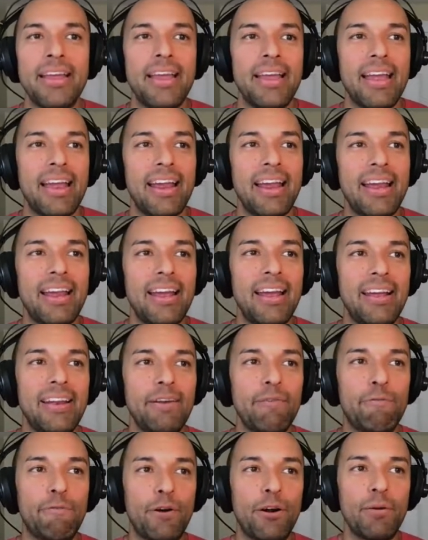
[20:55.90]

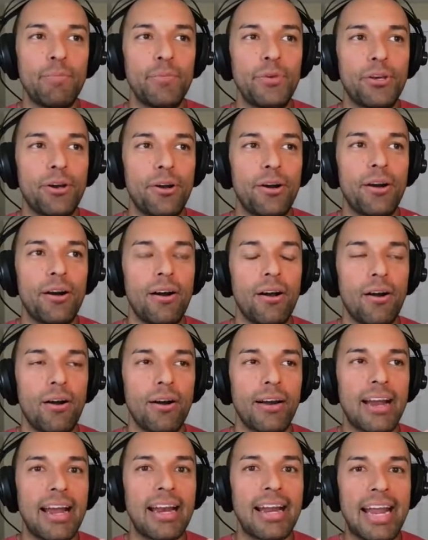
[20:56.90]
and firms are are
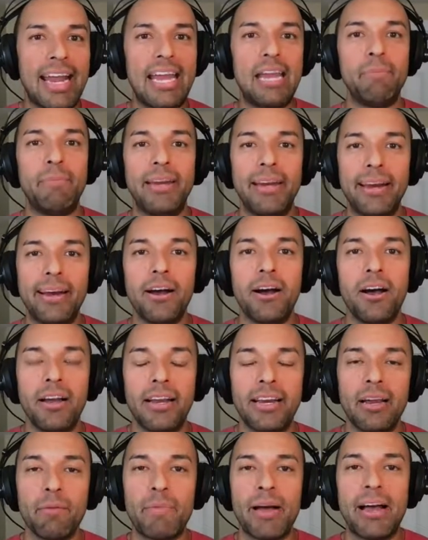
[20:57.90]
kind of hemming and
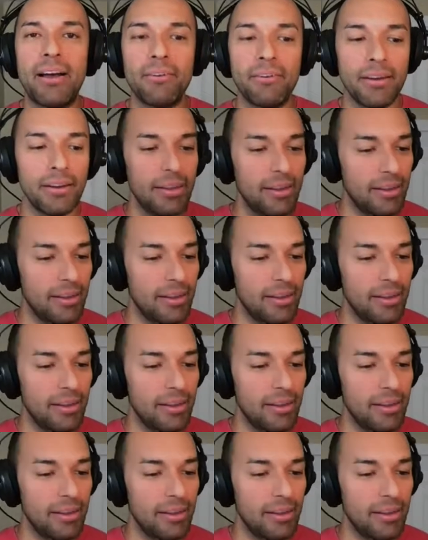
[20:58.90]
hawing about